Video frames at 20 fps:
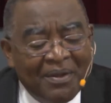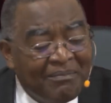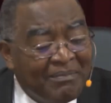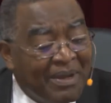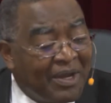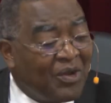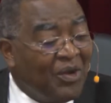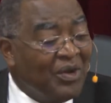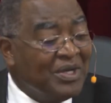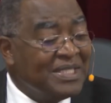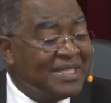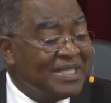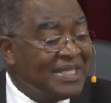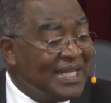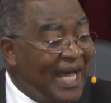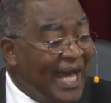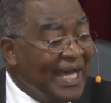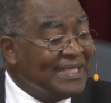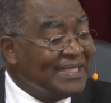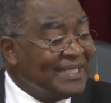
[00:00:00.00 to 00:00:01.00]
Because
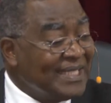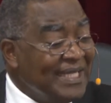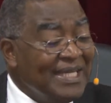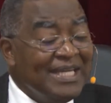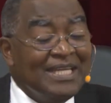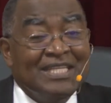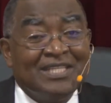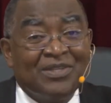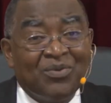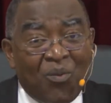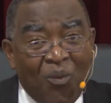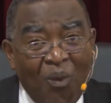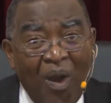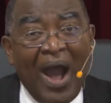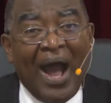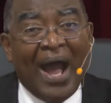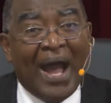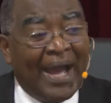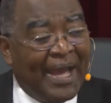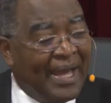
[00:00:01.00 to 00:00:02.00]
that is
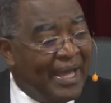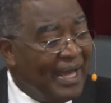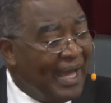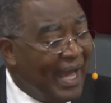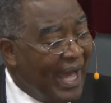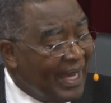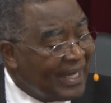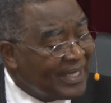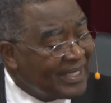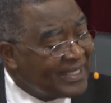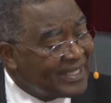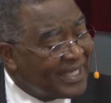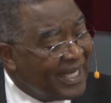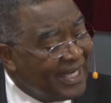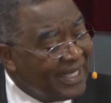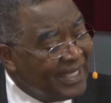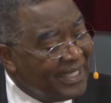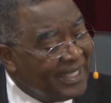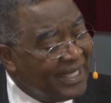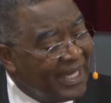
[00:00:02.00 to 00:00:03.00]
why,
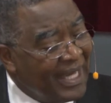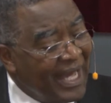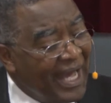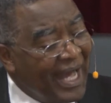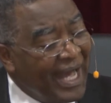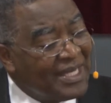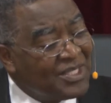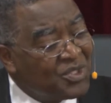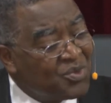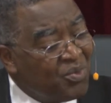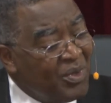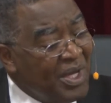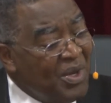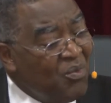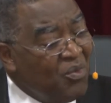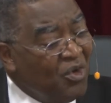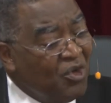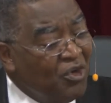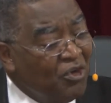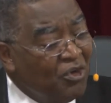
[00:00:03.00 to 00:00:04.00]
actually, as we
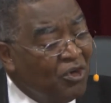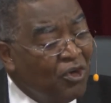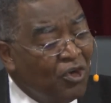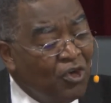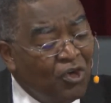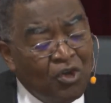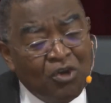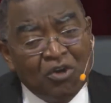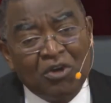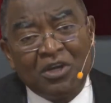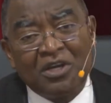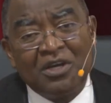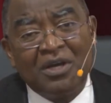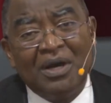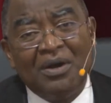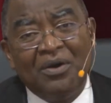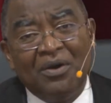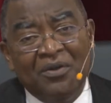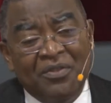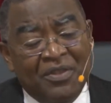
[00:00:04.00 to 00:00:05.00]
will
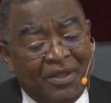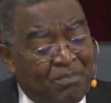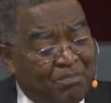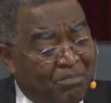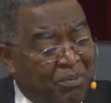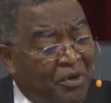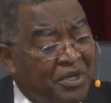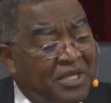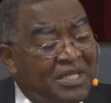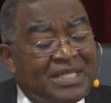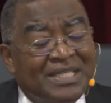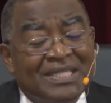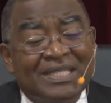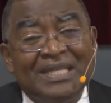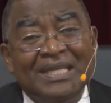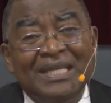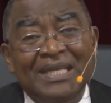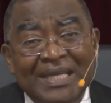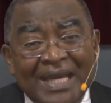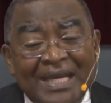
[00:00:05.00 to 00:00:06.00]
look on the
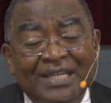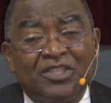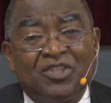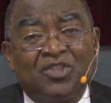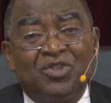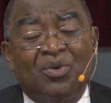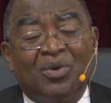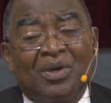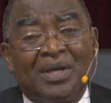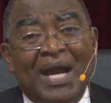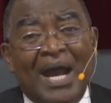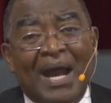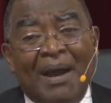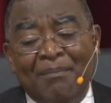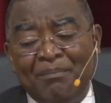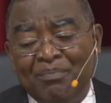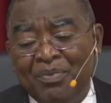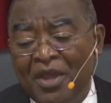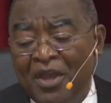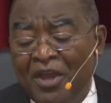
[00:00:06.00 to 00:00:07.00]
points yet to
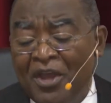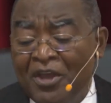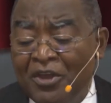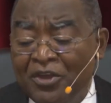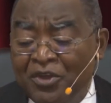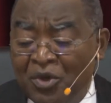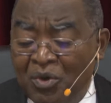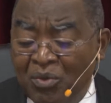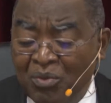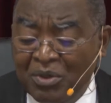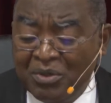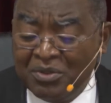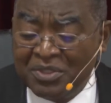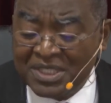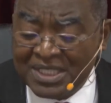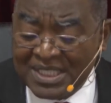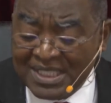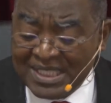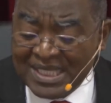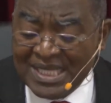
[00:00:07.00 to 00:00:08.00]
come, you will
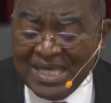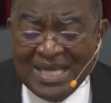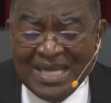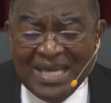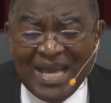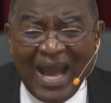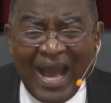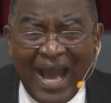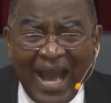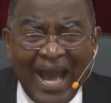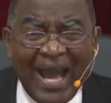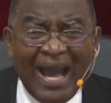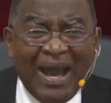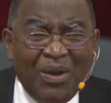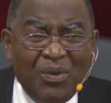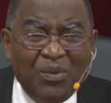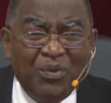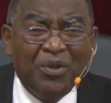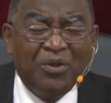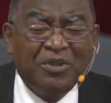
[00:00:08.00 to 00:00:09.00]
see
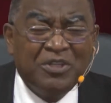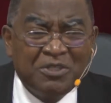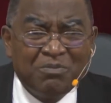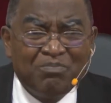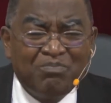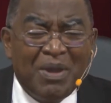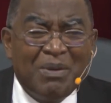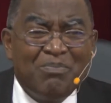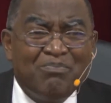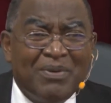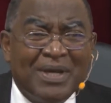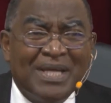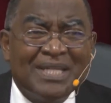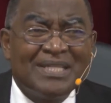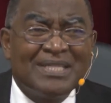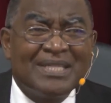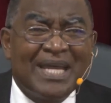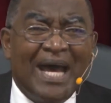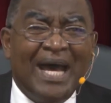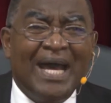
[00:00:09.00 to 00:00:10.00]
how those
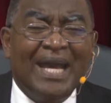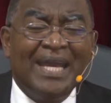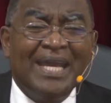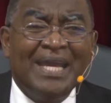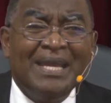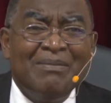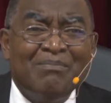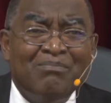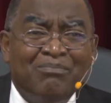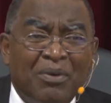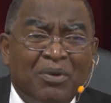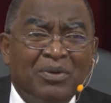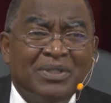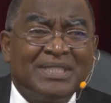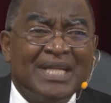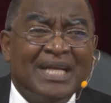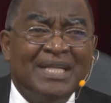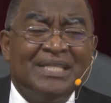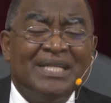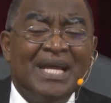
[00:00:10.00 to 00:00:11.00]
papers are
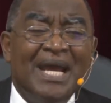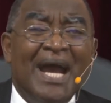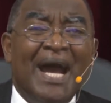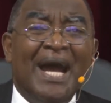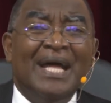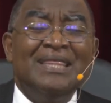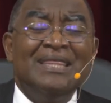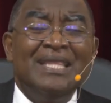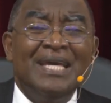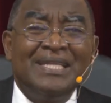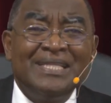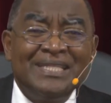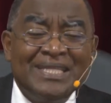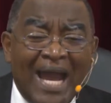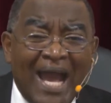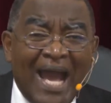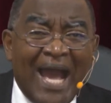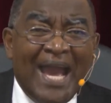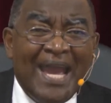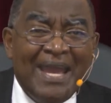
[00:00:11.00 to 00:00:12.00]
important and the
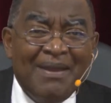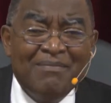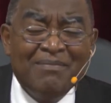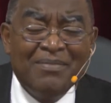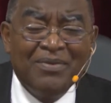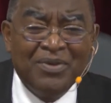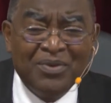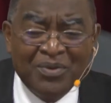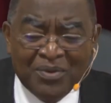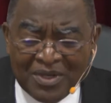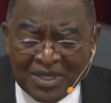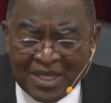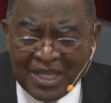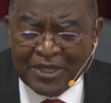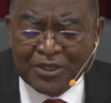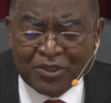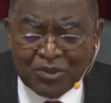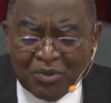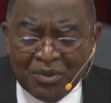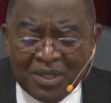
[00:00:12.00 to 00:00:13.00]
time you
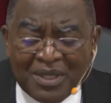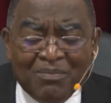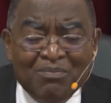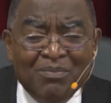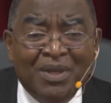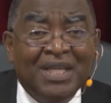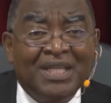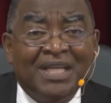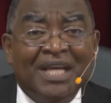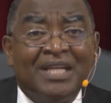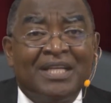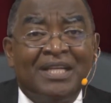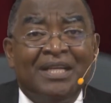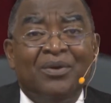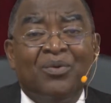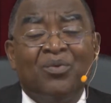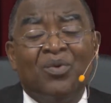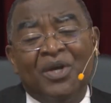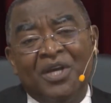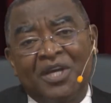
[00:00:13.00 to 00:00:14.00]
need to
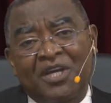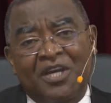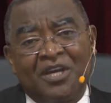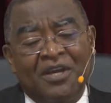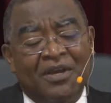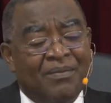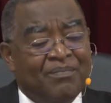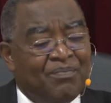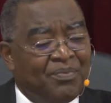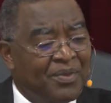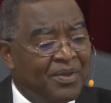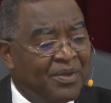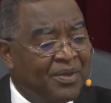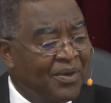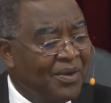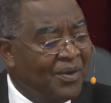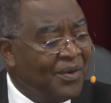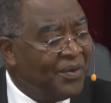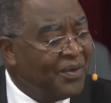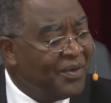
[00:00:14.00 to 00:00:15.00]
immediately work
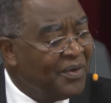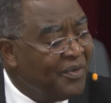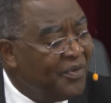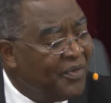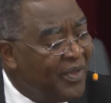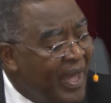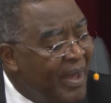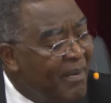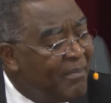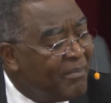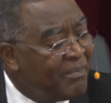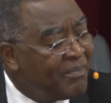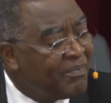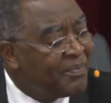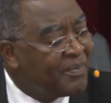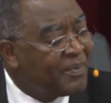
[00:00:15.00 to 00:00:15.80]
on them.